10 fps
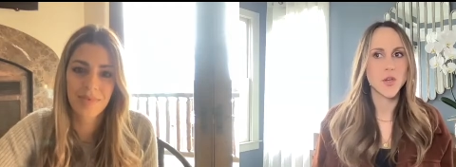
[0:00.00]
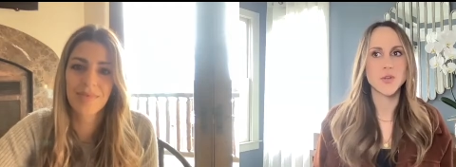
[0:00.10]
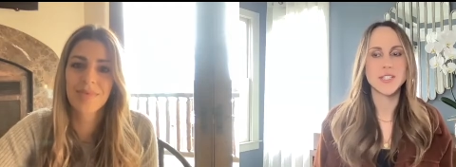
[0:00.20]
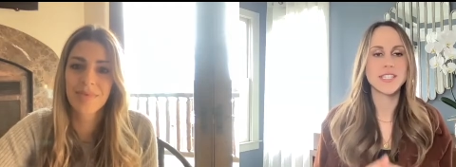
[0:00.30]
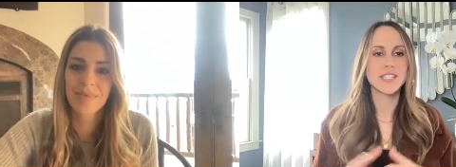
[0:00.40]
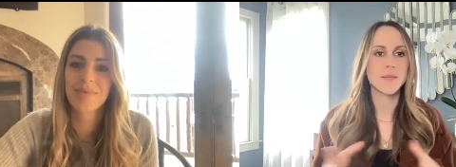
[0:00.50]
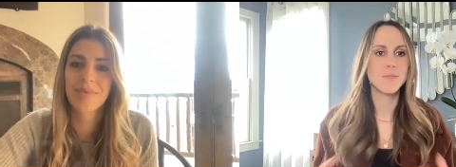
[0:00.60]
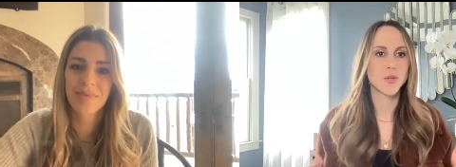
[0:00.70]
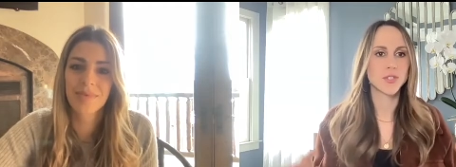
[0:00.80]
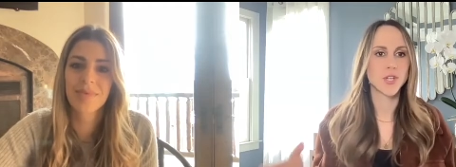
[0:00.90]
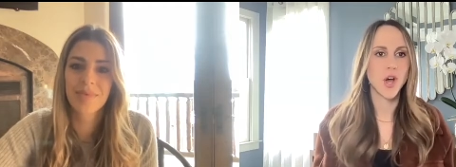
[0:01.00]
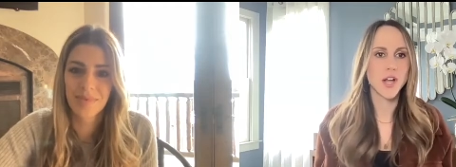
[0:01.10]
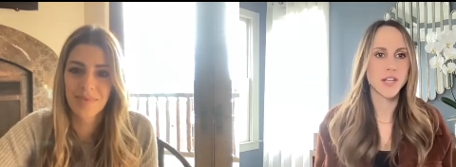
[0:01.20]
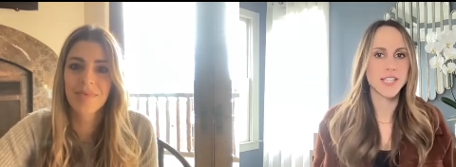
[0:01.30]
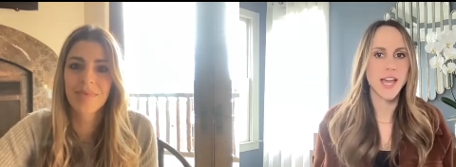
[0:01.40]
Speaker 1: those simple
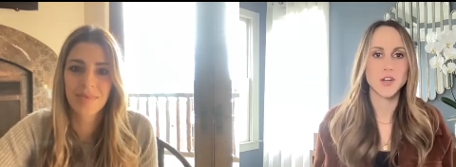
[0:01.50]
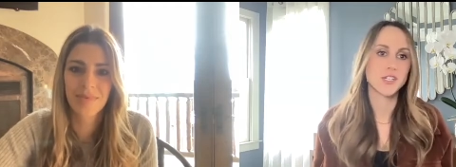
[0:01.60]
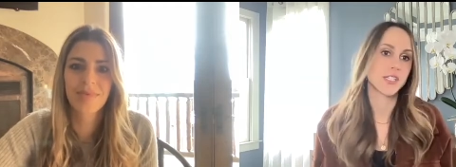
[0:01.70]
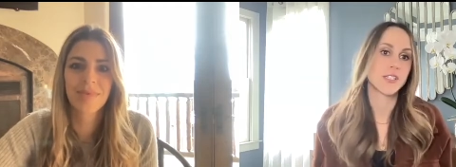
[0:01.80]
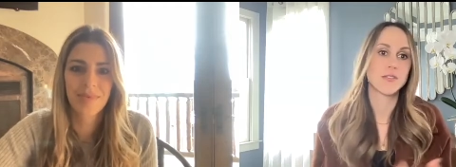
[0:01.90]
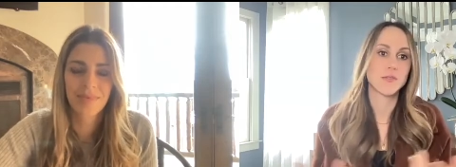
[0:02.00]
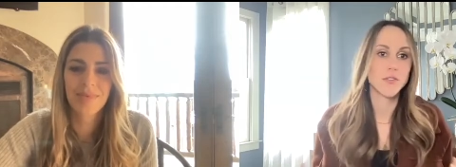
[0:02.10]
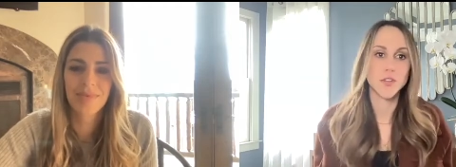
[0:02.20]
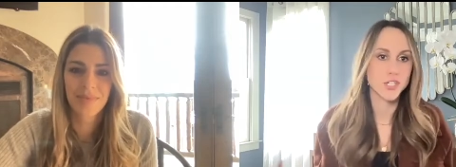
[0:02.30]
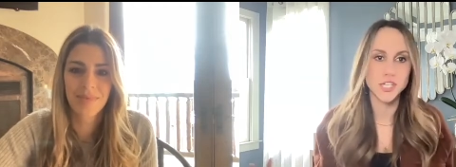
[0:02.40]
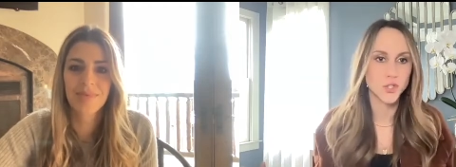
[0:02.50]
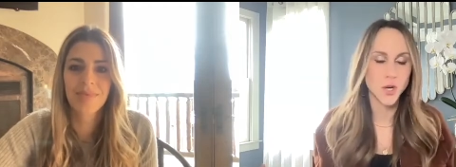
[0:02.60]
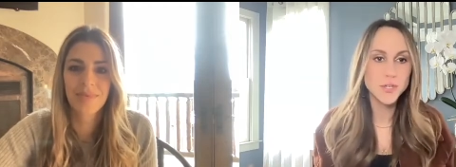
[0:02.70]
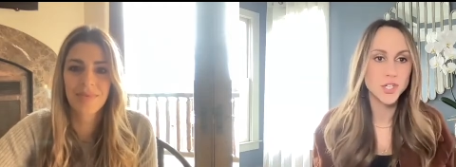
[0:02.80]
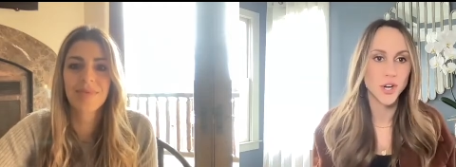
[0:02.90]
songs that are just, they're just
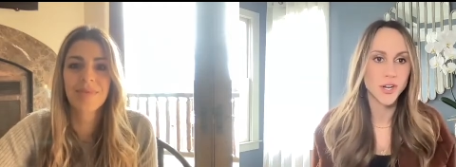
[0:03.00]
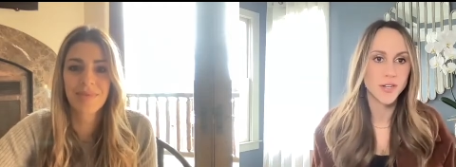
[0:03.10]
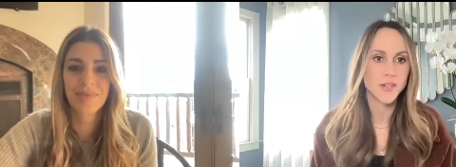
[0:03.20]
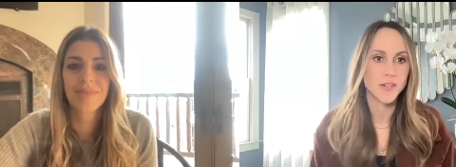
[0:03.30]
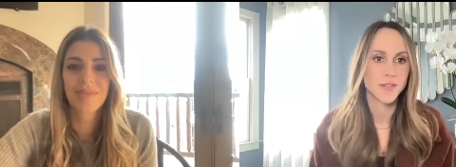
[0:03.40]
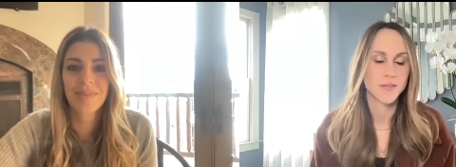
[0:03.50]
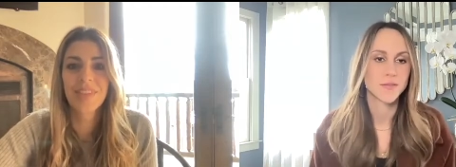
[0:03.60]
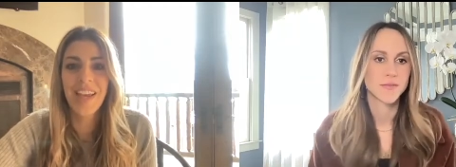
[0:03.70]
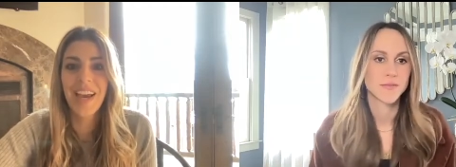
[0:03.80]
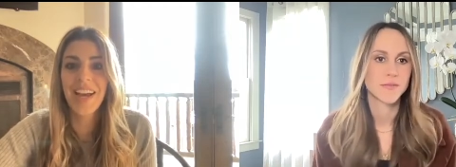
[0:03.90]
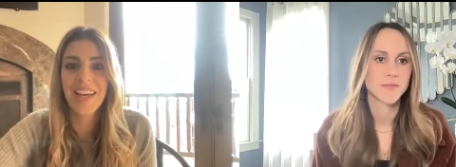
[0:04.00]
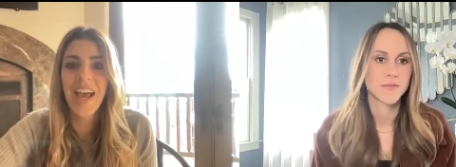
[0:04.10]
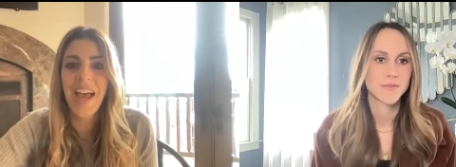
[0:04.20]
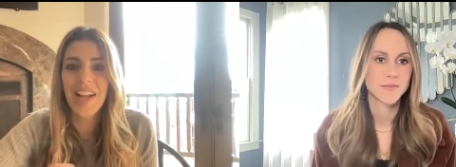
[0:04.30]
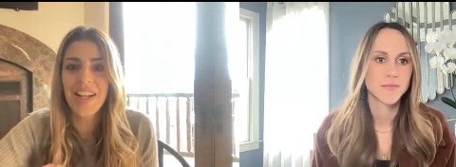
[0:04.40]
scripture.
Speaker 2: Yeah,
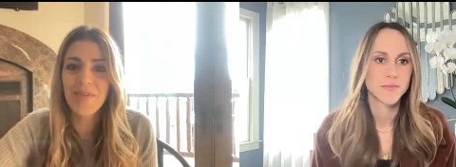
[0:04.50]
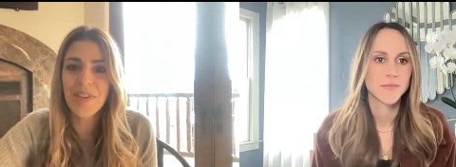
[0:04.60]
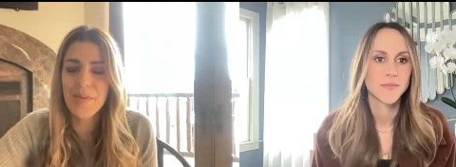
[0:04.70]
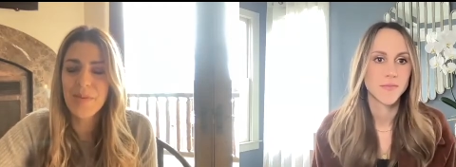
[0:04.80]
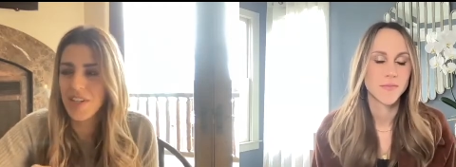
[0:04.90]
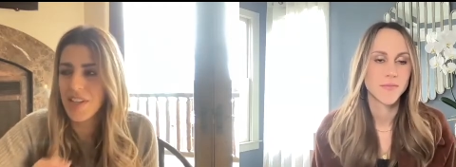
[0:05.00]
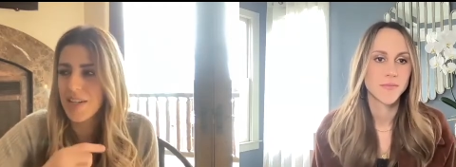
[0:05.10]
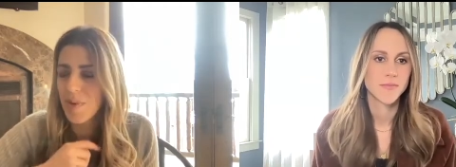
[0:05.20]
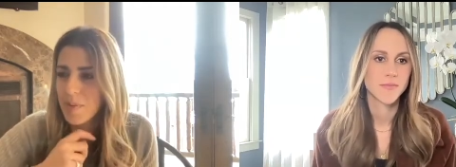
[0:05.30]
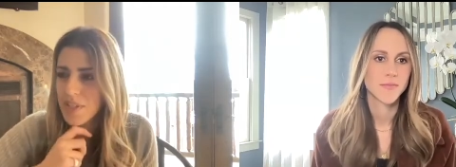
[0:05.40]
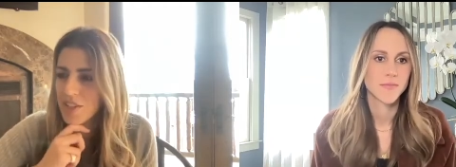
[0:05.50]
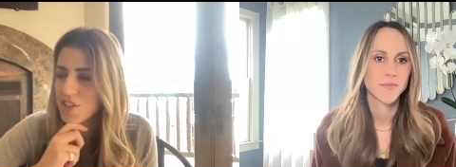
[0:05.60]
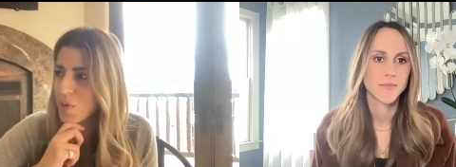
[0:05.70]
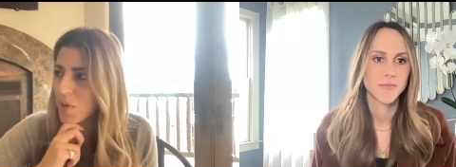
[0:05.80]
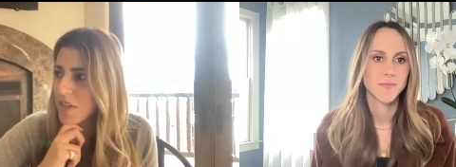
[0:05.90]
and I love that you mentioned that as well. I was
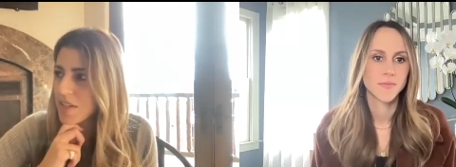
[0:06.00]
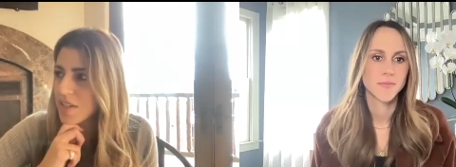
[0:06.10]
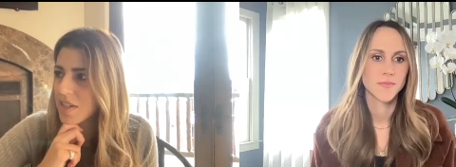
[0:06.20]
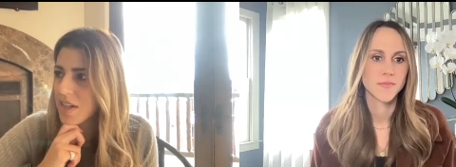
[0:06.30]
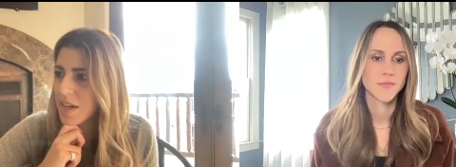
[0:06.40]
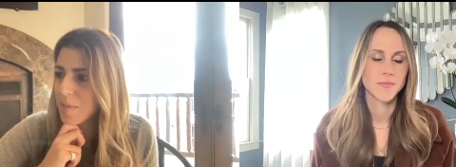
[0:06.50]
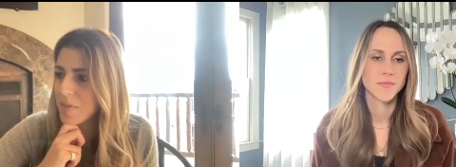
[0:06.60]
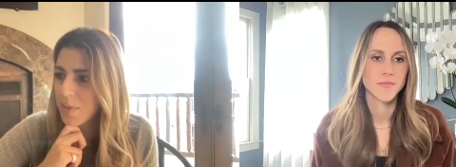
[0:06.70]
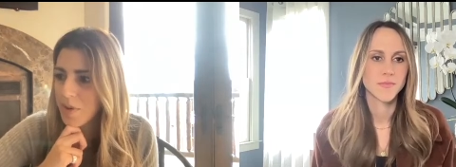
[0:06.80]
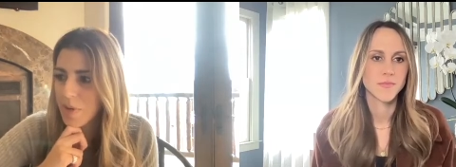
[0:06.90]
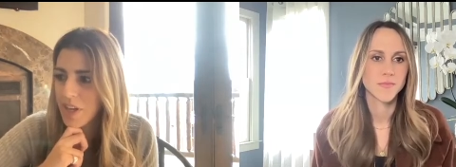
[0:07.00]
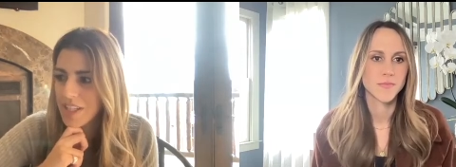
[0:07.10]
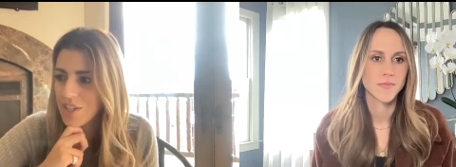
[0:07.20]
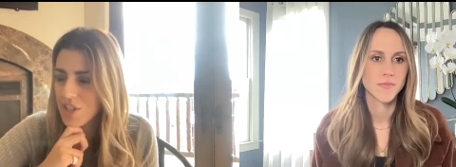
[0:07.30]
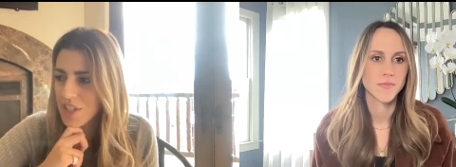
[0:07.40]
actually talking to um, someone about
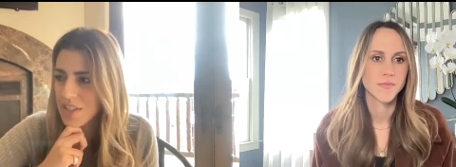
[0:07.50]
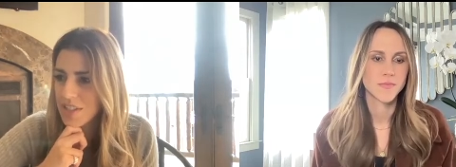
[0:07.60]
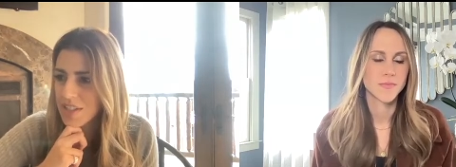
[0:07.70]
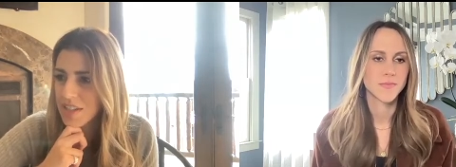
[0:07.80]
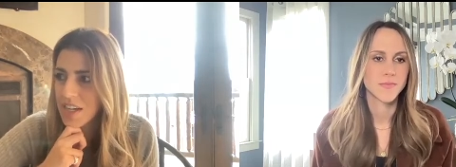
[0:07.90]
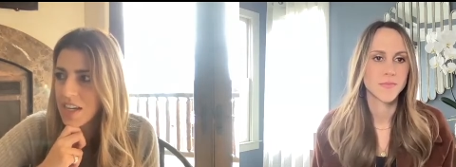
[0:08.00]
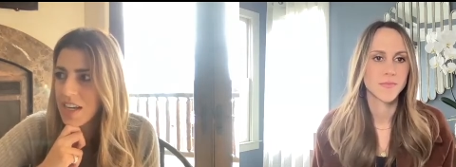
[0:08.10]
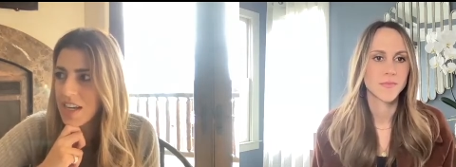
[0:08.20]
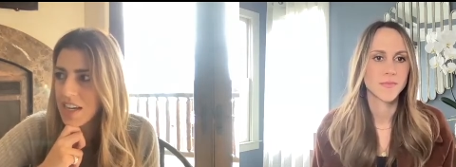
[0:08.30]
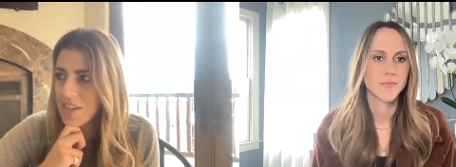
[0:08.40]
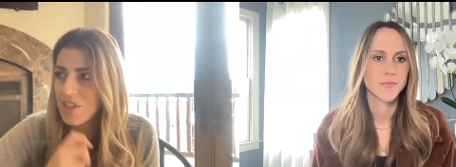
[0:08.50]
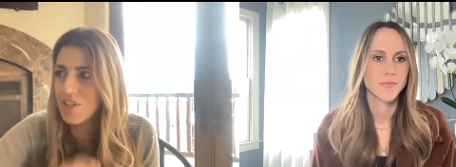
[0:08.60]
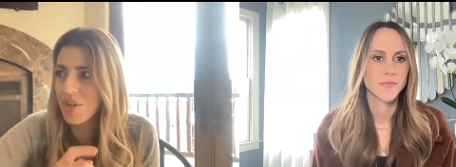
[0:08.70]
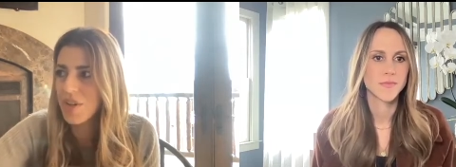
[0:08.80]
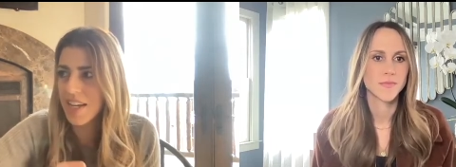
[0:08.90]
this just uh,
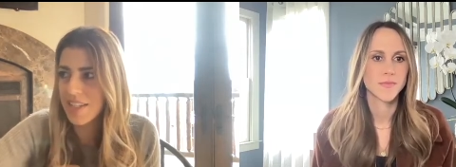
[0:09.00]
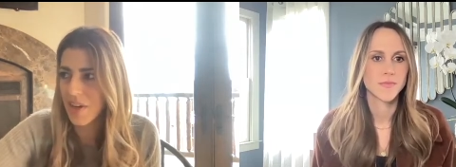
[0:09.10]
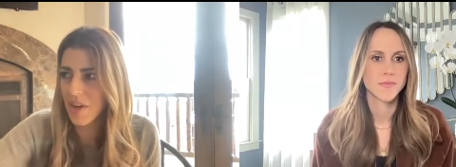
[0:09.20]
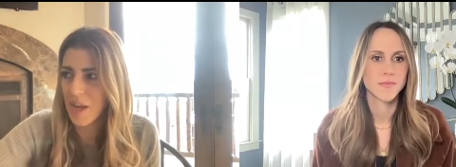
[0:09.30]
just two days ago